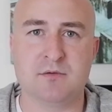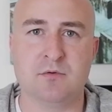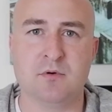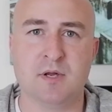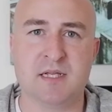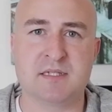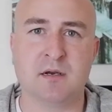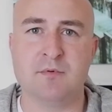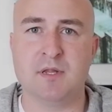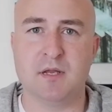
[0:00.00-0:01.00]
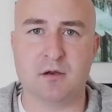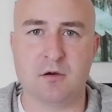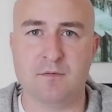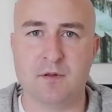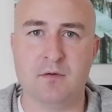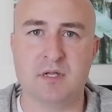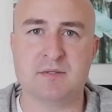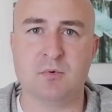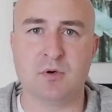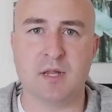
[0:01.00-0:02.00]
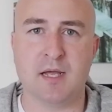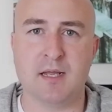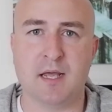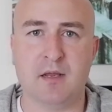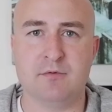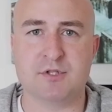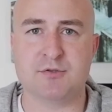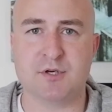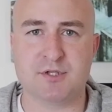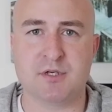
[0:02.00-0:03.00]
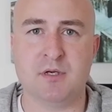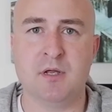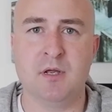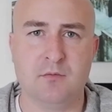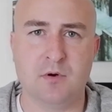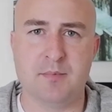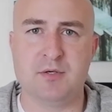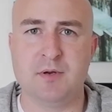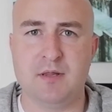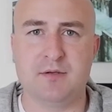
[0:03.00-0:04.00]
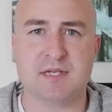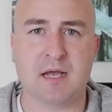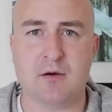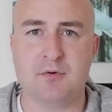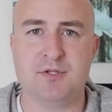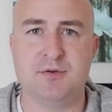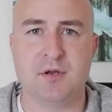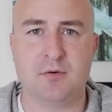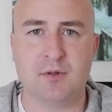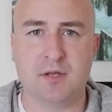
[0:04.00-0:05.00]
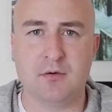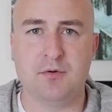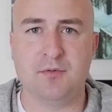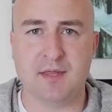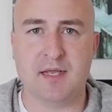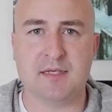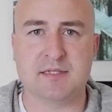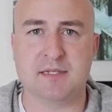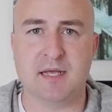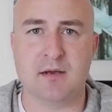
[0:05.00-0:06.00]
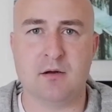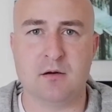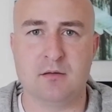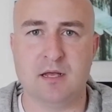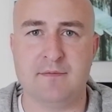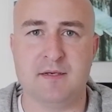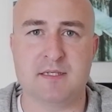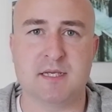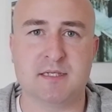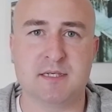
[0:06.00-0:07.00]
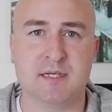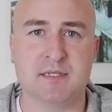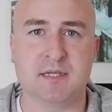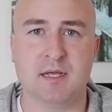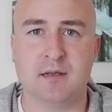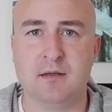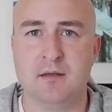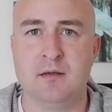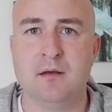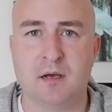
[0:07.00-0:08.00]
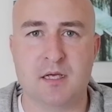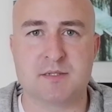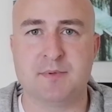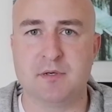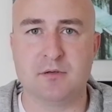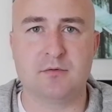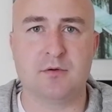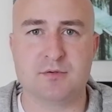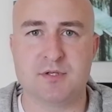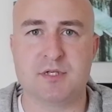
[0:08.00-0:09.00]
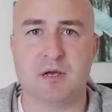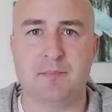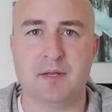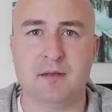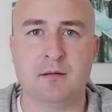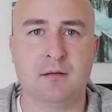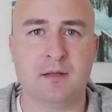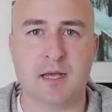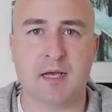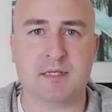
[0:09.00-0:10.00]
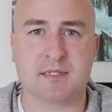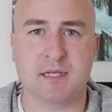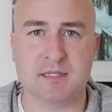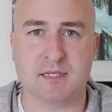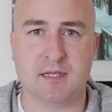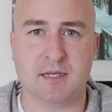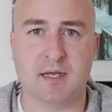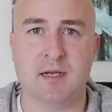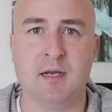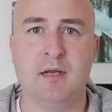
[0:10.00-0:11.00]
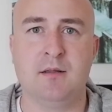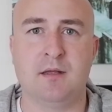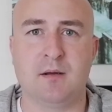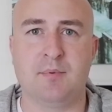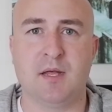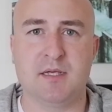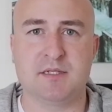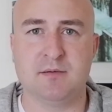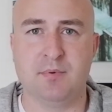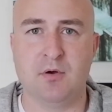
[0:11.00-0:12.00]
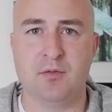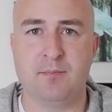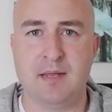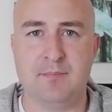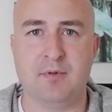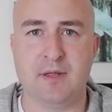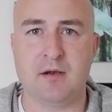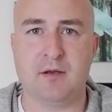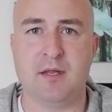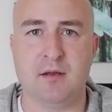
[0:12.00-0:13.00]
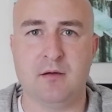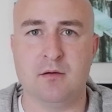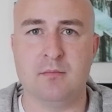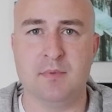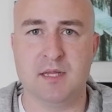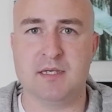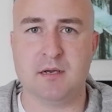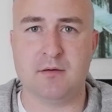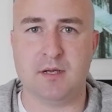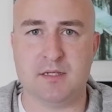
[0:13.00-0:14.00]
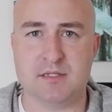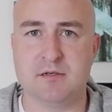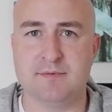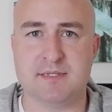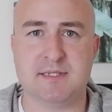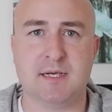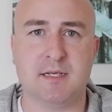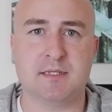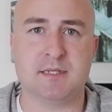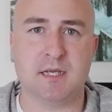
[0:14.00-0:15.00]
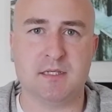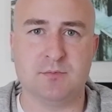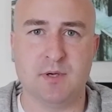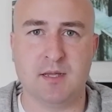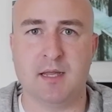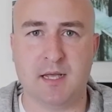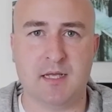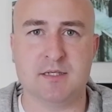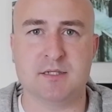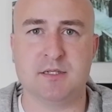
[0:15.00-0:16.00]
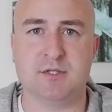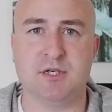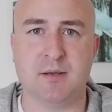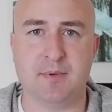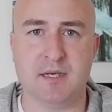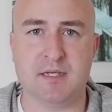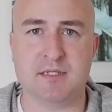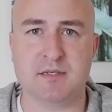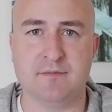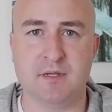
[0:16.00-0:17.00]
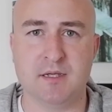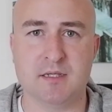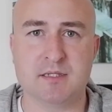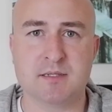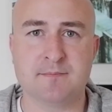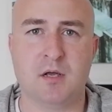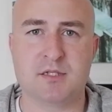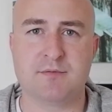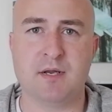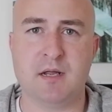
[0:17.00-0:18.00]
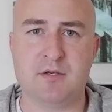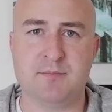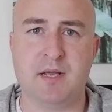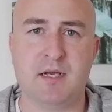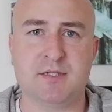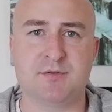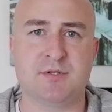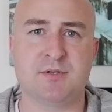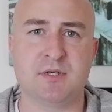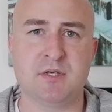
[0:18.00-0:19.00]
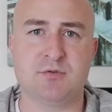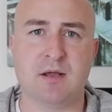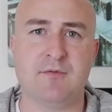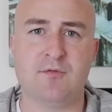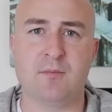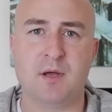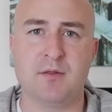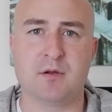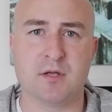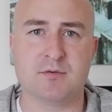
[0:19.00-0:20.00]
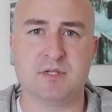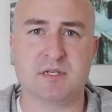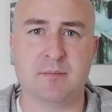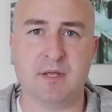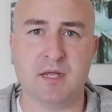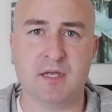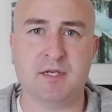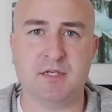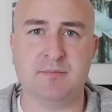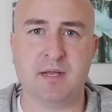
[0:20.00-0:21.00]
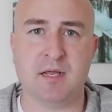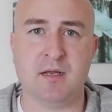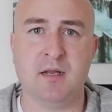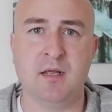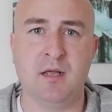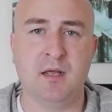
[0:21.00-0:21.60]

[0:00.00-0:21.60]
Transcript: or it's not really a curfew, it's more like a restriction where between those hours you can only go do things that are life necessities like hospital, grocery shopping, gas, things like that. That applies to both people that are here, military and SOPA status, as well as Japanese civilians. Also right now Japan has restricted travel from other countries coming into Japan,